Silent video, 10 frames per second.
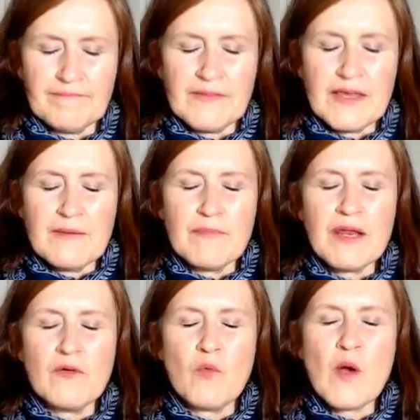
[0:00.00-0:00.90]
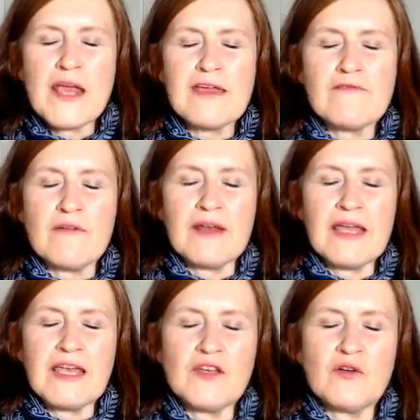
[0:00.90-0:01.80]
but unwavering
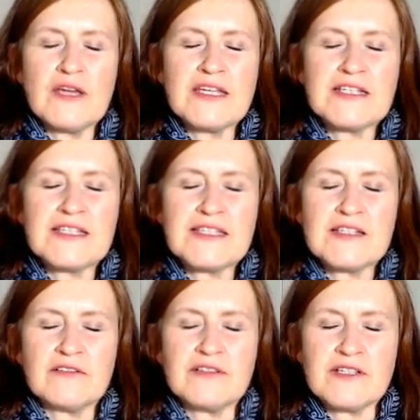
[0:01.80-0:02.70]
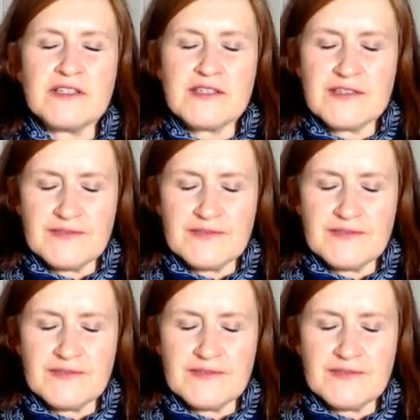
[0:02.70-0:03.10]
in your inner stillness,